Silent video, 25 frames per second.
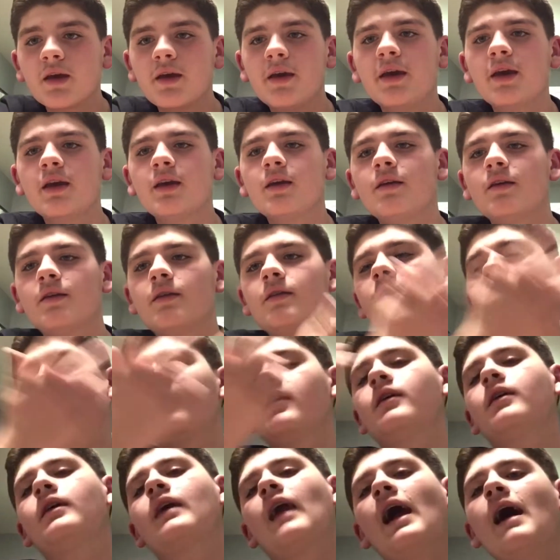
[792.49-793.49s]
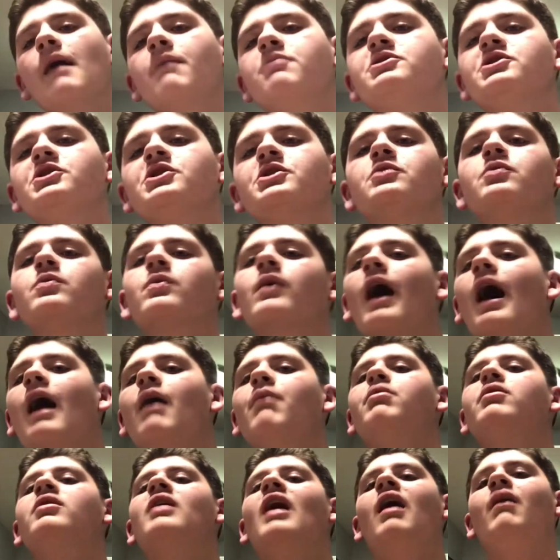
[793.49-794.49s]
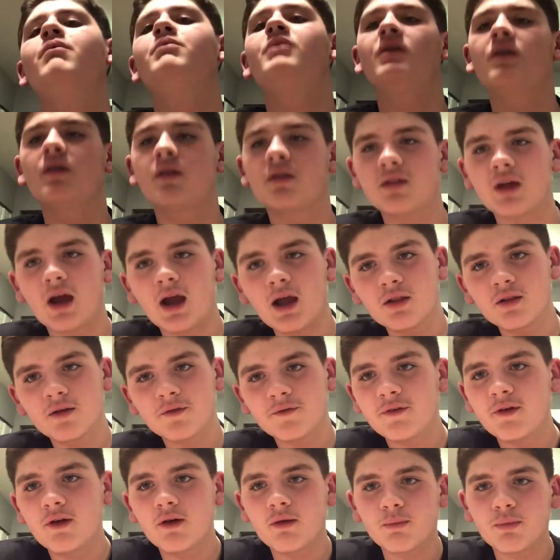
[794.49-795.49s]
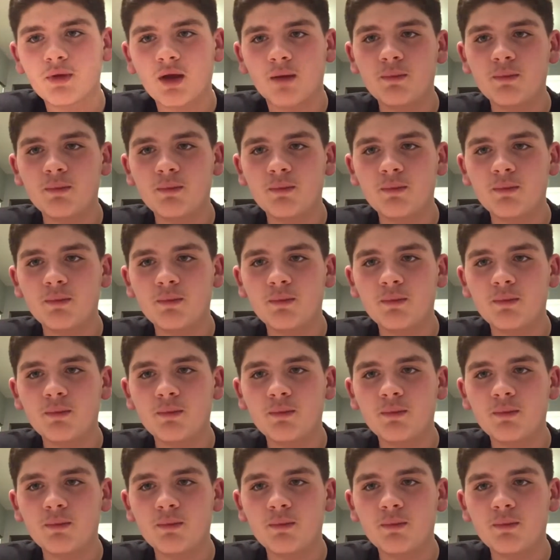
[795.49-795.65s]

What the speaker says: it captured Rob Zombie's style of films.